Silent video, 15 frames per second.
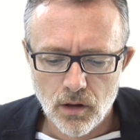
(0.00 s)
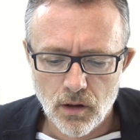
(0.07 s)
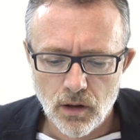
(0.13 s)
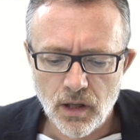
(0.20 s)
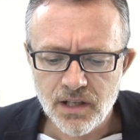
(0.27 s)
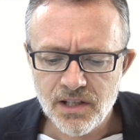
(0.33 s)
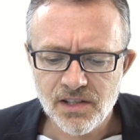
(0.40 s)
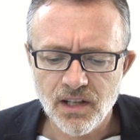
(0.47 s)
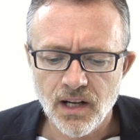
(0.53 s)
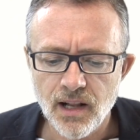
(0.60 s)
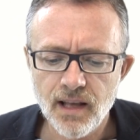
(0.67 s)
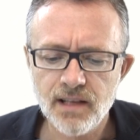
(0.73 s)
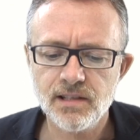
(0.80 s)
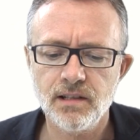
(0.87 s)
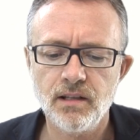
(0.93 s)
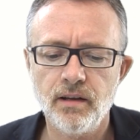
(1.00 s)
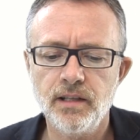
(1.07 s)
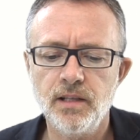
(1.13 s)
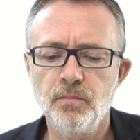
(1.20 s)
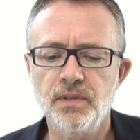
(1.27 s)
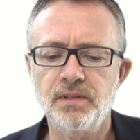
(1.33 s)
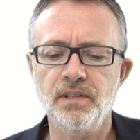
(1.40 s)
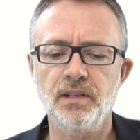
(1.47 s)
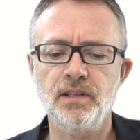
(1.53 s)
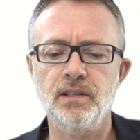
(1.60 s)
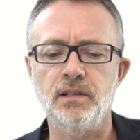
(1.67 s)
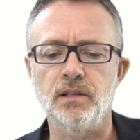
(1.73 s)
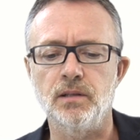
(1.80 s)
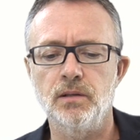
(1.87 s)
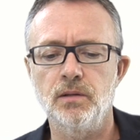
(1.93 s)
And it's the last line in
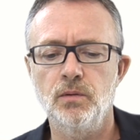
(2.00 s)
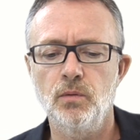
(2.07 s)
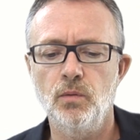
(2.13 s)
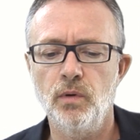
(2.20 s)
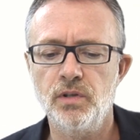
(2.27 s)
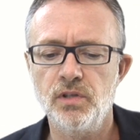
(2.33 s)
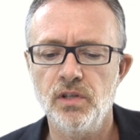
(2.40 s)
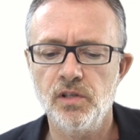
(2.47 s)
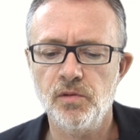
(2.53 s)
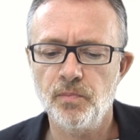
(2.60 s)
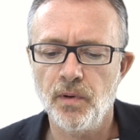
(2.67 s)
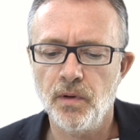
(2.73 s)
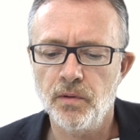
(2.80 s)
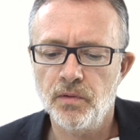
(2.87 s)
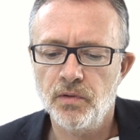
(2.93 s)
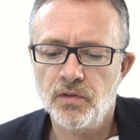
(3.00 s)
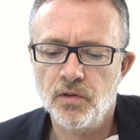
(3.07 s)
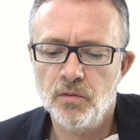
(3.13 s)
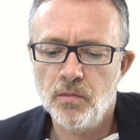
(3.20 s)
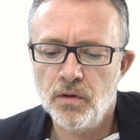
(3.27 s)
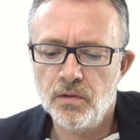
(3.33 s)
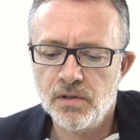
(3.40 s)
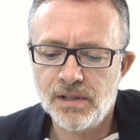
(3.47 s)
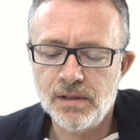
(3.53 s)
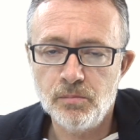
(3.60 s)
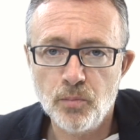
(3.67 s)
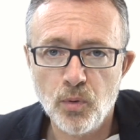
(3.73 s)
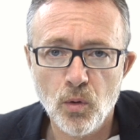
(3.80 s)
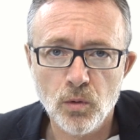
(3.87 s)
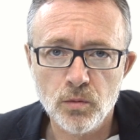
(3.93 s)
particular which is both the most
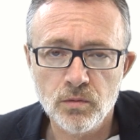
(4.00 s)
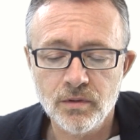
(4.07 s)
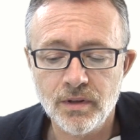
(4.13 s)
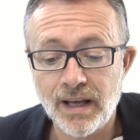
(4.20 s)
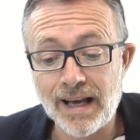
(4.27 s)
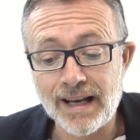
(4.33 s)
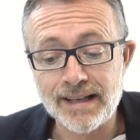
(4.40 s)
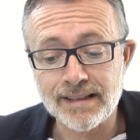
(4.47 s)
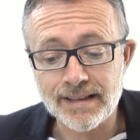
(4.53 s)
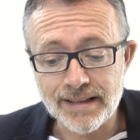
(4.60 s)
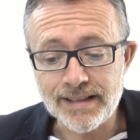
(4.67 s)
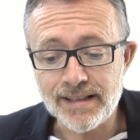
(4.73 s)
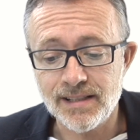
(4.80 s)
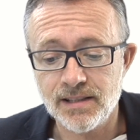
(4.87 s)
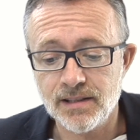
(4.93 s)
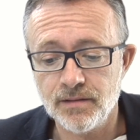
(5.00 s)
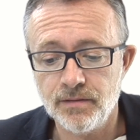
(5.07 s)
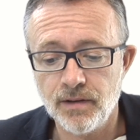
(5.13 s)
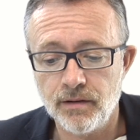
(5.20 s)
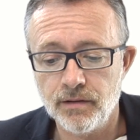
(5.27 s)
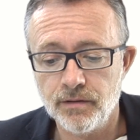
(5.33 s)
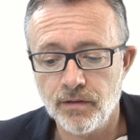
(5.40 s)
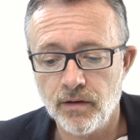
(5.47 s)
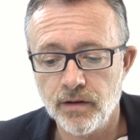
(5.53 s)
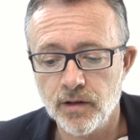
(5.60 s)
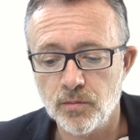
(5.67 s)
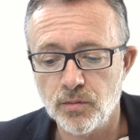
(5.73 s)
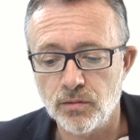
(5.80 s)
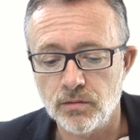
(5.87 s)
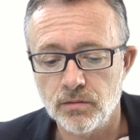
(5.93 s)
important and least
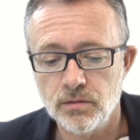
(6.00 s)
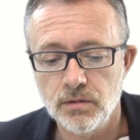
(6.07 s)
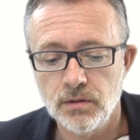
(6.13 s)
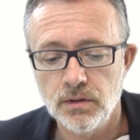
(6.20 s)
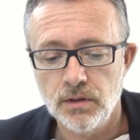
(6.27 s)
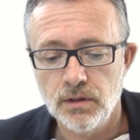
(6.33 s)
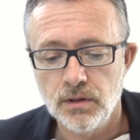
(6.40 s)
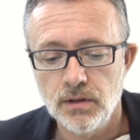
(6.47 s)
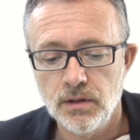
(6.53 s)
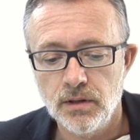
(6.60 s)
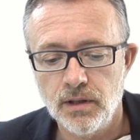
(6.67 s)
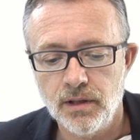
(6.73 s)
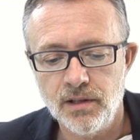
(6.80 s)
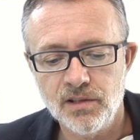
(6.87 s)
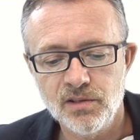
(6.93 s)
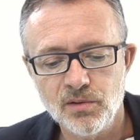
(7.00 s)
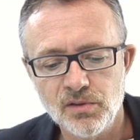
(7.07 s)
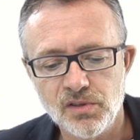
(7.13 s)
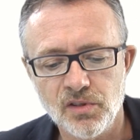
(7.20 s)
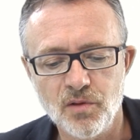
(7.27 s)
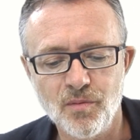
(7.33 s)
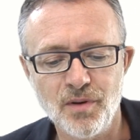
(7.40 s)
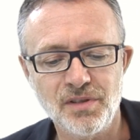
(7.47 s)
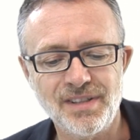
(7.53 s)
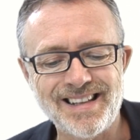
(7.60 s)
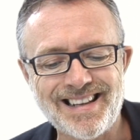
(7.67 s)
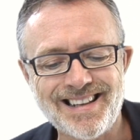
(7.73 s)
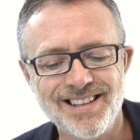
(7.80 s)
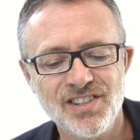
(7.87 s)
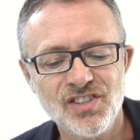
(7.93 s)
verifiable. It is also the most
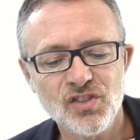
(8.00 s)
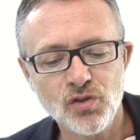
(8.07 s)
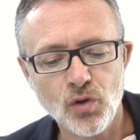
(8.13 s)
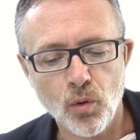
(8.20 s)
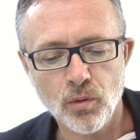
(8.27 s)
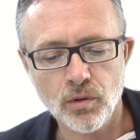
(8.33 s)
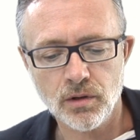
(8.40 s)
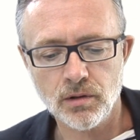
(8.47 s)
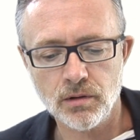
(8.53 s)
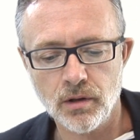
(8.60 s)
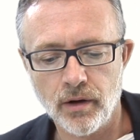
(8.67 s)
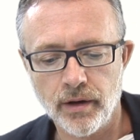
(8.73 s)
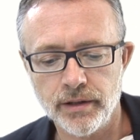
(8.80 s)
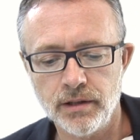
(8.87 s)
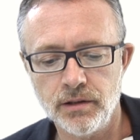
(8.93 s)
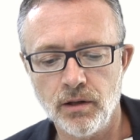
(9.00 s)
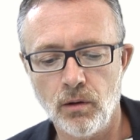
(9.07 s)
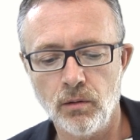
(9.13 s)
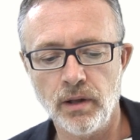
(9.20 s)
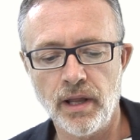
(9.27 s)
historical line in the whole